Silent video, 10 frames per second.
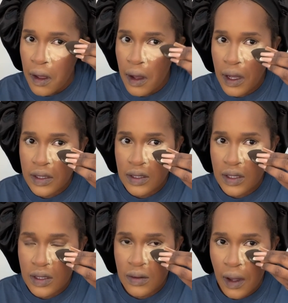Guys,
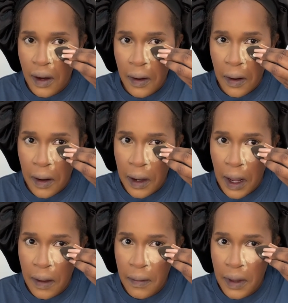this one,
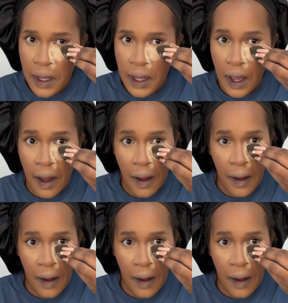Raivia.